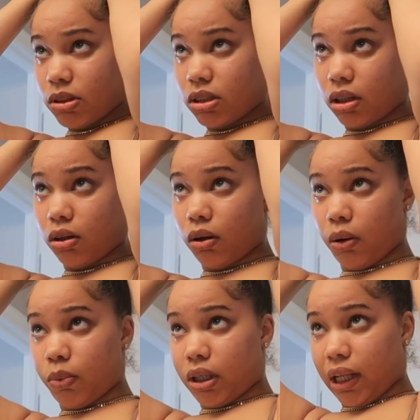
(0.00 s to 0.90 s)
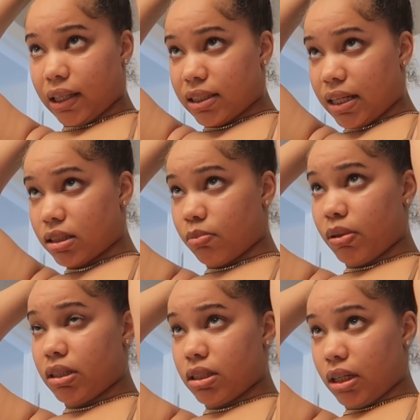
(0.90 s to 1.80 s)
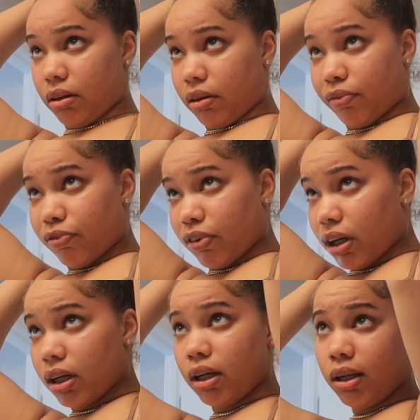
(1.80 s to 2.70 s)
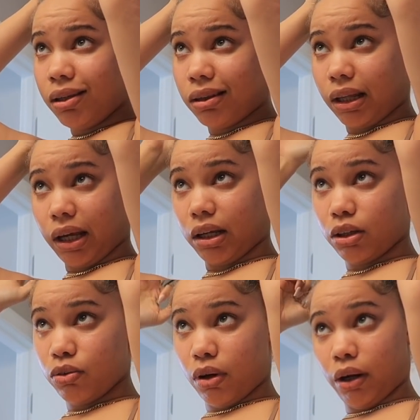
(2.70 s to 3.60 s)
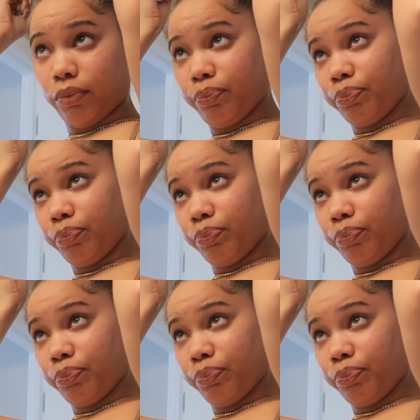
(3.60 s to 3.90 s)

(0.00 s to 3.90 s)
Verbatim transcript: So I want to like take some pieces out in the front and like, you know,